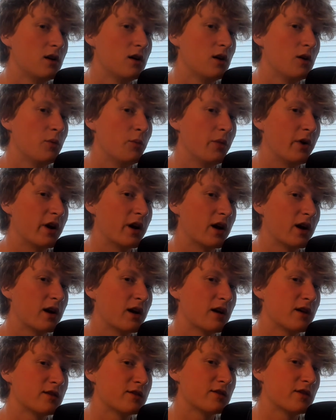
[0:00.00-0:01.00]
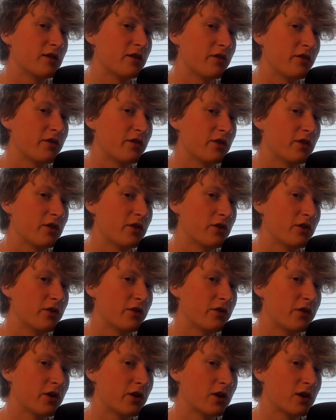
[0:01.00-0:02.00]
But I guess if you
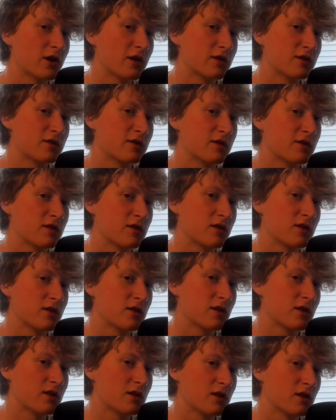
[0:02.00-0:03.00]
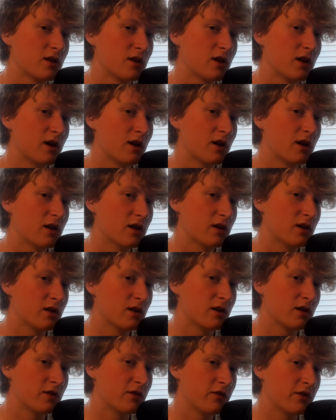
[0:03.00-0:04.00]
focus
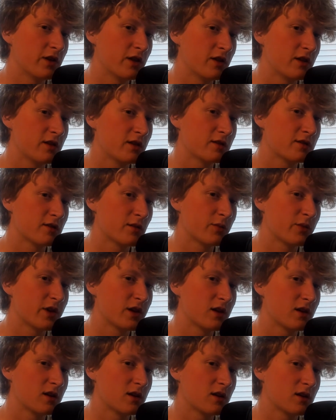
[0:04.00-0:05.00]
on feeling something,